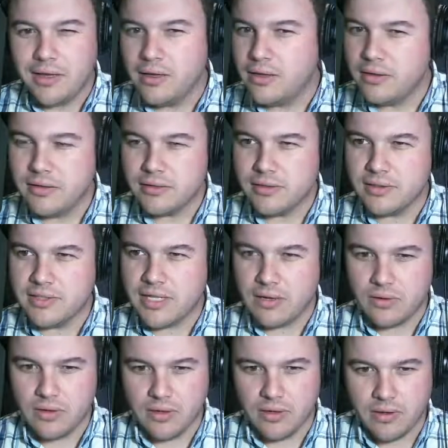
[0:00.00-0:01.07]
Doesn't sound
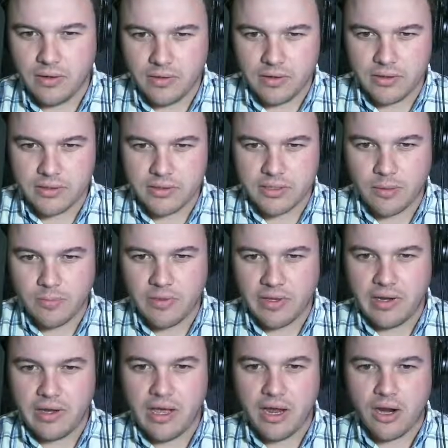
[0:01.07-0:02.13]
good. There's something
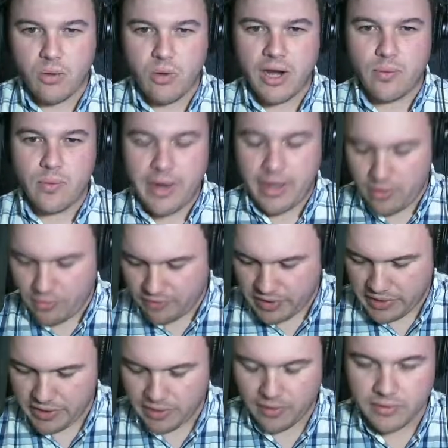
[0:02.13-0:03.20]
not quite right over
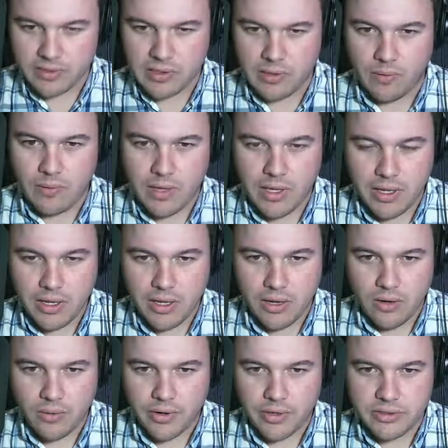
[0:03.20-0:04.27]
here. So
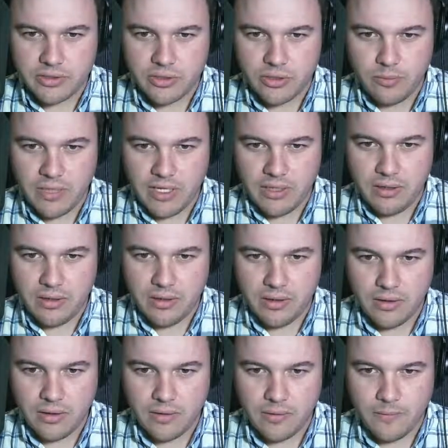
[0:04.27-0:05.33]
we're going to zoom in,
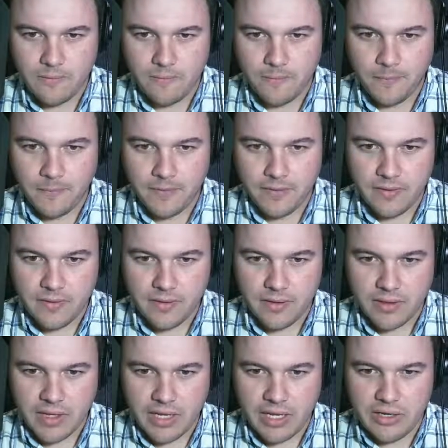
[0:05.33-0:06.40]

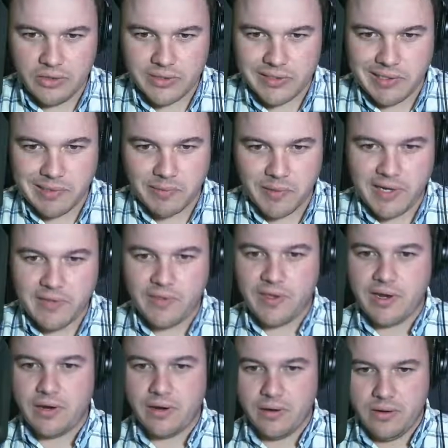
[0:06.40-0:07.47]
and you see right
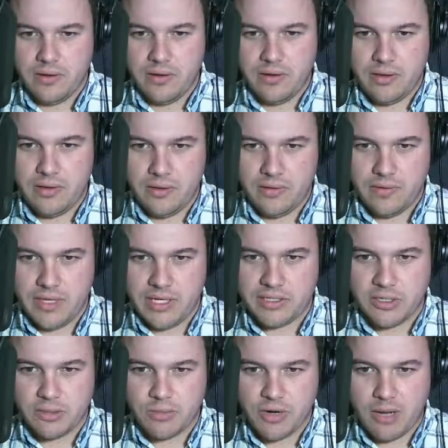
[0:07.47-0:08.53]
there, that's
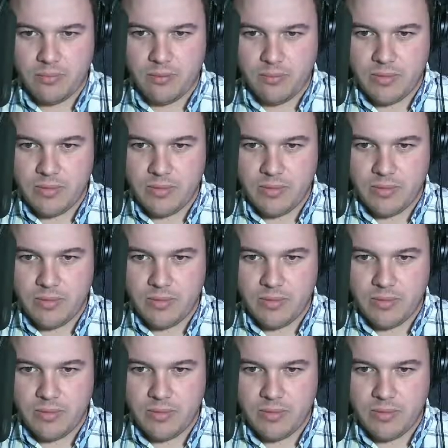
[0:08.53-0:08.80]
our problem.